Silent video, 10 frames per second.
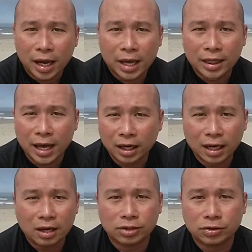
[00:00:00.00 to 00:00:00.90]
and that
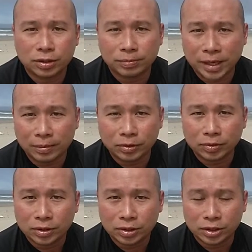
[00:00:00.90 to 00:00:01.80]
allows you to be
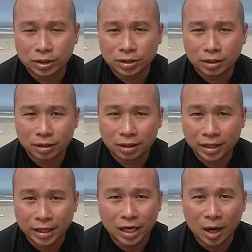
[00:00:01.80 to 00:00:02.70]
able to just
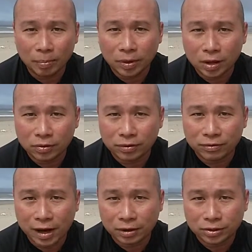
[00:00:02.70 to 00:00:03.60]
click and upload the
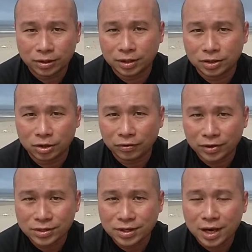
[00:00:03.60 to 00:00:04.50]
files to the
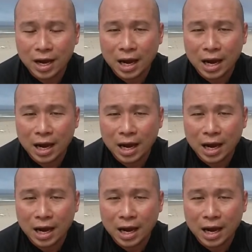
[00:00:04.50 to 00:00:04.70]
service,